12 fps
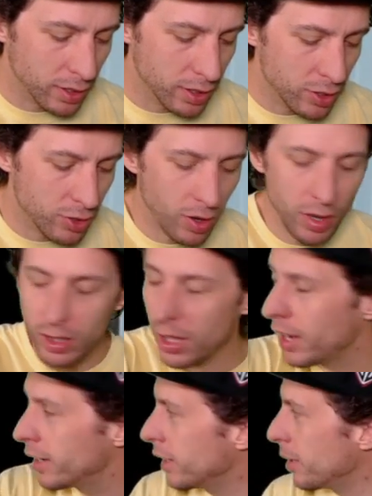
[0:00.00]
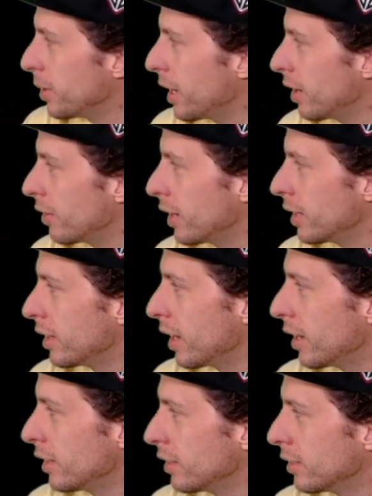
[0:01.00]
Just draw a line coming out right
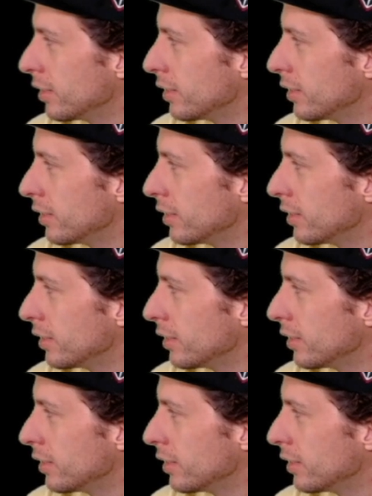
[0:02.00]
there.